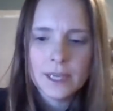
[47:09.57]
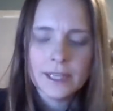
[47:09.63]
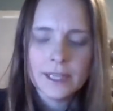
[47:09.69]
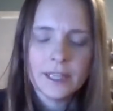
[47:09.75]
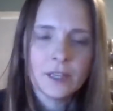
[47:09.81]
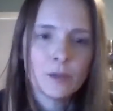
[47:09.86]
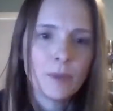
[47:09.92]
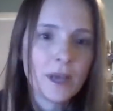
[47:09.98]

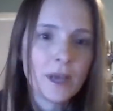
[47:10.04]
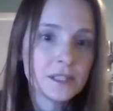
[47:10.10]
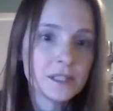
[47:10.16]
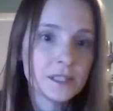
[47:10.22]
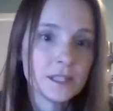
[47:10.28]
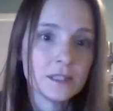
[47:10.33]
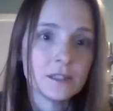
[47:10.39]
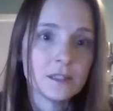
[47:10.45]

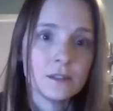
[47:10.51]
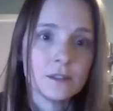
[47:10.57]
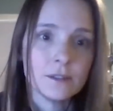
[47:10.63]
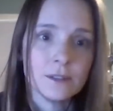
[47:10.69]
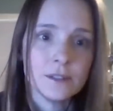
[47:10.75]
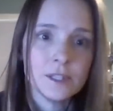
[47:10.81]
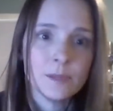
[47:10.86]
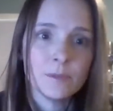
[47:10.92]
incapacitated
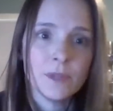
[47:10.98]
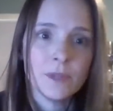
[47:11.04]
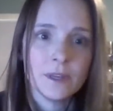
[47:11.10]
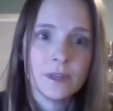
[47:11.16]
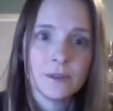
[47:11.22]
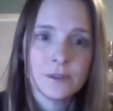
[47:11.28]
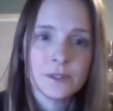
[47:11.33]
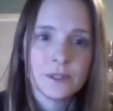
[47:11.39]
or
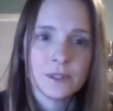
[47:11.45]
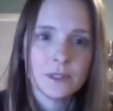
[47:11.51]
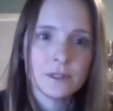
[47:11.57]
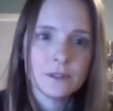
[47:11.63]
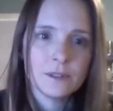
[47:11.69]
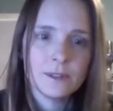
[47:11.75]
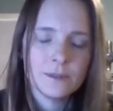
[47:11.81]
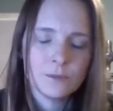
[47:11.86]
something else that
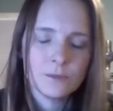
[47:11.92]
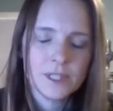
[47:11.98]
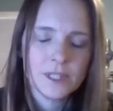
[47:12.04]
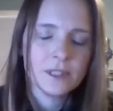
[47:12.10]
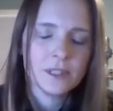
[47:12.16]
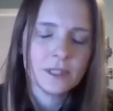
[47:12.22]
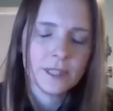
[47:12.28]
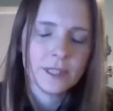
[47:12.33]

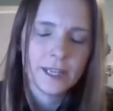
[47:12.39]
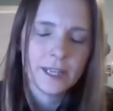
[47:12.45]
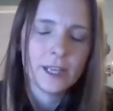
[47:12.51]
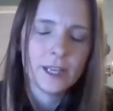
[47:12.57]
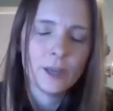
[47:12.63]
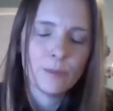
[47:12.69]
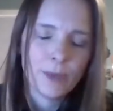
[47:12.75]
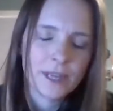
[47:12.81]

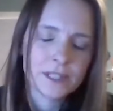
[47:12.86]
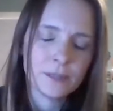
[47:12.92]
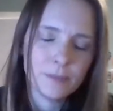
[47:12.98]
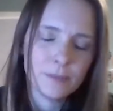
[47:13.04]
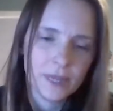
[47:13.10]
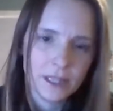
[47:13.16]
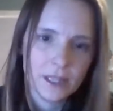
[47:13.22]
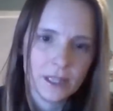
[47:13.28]
recently
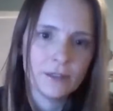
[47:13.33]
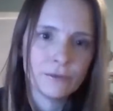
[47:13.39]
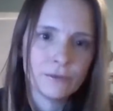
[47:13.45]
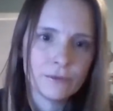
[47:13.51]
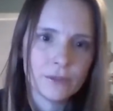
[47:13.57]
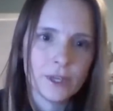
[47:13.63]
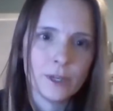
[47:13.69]
impacted my life